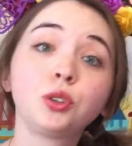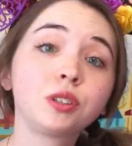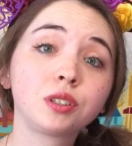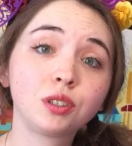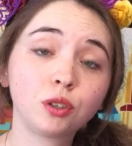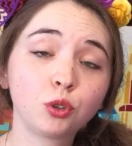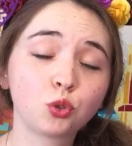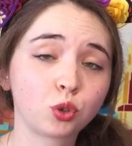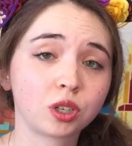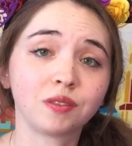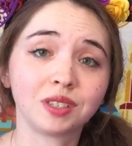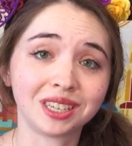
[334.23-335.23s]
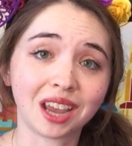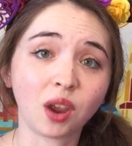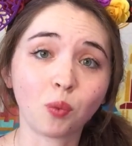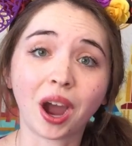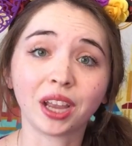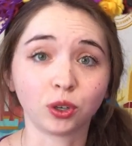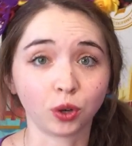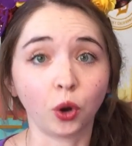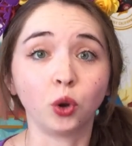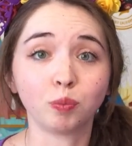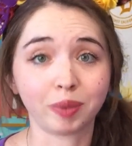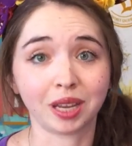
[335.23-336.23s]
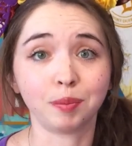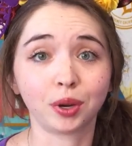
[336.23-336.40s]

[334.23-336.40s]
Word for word: you can still sort of DIY your own pin